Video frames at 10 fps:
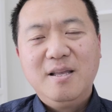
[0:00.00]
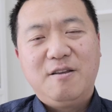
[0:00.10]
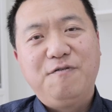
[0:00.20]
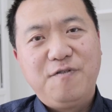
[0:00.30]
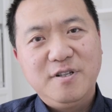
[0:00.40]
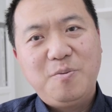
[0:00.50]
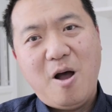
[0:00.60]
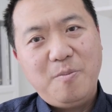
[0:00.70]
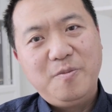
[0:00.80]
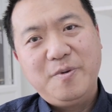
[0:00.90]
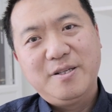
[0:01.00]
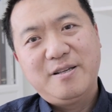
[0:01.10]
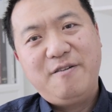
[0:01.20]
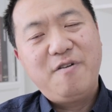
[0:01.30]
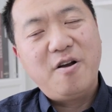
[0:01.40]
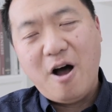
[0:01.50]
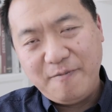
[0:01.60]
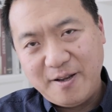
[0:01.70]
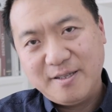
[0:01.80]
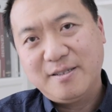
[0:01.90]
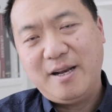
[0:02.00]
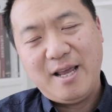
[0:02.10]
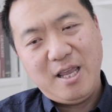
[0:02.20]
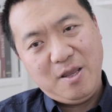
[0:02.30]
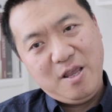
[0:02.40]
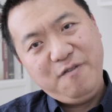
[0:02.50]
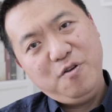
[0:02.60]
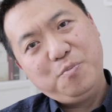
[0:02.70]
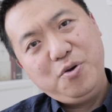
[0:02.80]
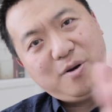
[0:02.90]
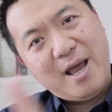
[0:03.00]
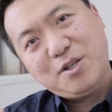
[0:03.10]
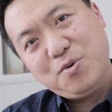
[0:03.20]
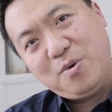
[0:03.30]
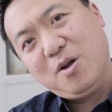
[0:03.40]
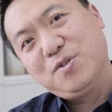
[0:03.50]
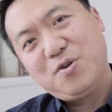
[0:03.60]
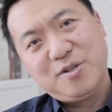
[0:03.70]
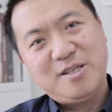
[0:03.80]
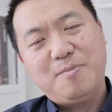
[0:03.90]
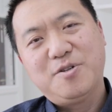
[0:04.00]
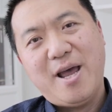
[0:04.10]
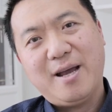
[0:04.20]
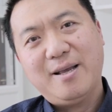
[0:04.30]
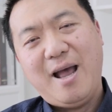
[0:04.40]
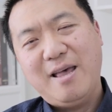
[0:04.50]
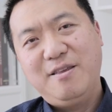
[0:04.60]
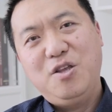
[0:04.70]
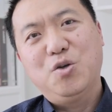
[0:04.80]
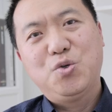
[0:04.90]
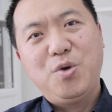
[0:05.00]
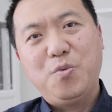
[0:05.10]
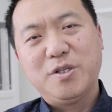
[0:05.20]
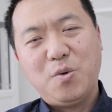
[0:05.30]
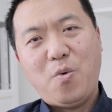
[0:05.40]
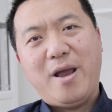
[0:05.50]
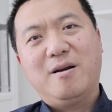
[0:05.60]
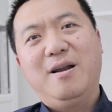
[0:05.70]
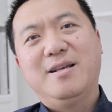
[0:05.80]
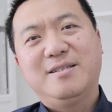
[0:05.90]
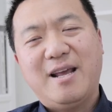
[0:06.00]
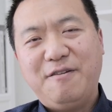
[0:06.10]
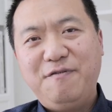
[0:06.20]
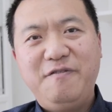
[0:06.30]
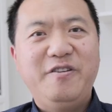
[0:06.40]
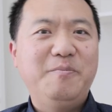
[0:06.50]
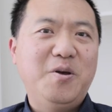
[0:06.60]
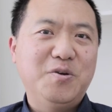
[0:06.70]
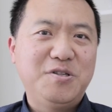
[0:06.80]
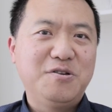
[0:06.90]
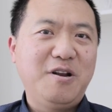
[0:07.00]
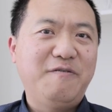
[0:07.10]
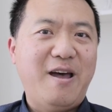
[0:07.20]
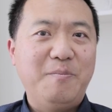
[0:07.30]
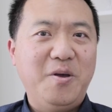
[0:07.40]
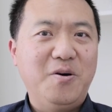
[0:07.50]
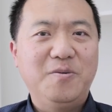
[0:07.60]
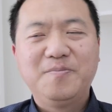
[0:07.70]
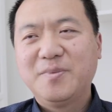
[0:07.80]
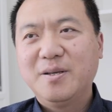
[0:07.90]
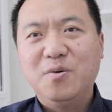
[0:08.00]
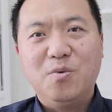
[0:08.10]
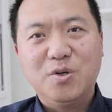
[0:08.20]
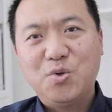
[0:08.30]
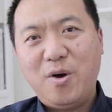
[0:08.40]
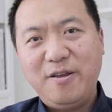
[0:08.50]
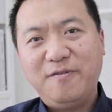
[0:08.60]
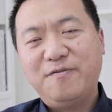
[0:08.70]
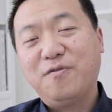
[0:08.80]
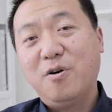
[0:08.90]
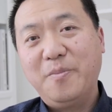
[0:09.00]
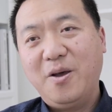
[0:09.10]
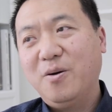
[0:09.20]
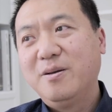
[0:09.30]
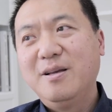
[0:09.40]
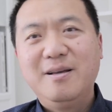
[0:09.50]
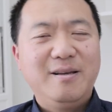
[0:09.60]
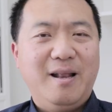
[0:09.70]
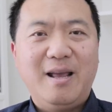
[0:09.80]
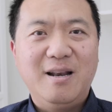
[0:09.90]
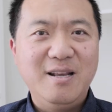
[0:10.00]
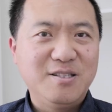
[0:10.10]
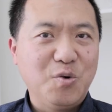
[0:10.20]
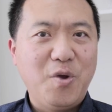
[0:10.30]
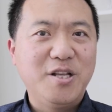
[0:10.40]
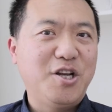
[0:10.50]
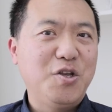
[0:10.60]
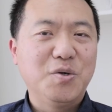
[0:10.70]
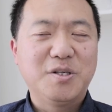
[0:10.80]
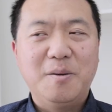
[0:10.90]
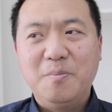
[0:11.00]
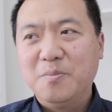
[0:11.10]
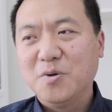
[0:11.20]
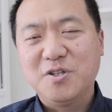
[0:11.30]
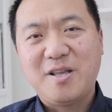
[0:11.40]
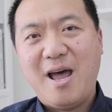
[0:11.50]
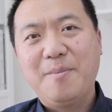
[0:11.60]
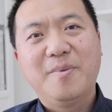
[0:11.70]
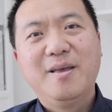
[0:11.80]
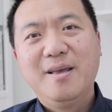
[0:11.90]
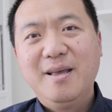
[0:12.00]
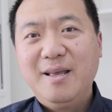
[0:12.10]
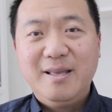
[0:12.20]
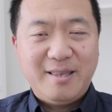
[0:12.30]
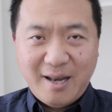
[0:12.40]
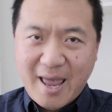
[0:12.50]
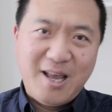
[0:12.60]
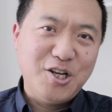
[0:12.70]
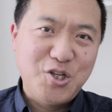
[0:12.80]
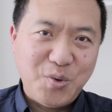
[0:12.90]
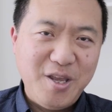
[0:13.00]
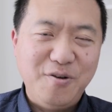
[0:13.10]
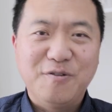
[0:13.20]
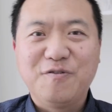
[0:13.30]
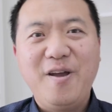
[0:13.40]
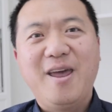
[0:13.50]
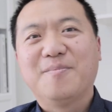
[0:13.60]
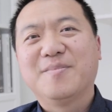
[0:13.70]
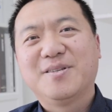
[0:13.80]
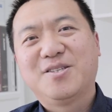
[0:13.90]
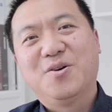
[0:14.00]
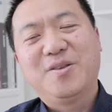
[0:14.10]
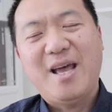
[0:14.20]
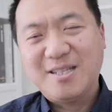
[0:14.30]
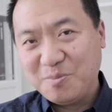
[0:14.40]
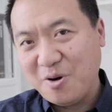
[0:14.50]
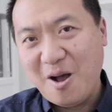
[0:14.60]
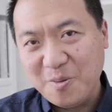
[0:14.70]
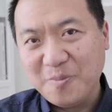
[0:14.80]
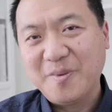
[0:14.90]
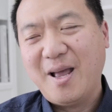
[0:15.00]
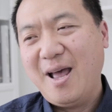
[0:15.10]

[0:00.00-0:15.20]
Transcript: The first problem is very obvious. Like if you put your light too close to your subject and then you're shooting with a wider lens, like a 15 mil, 35 mil, or 24 mil, like at least the range I use most of the time, the light gonna show in your frame. So that's a problem.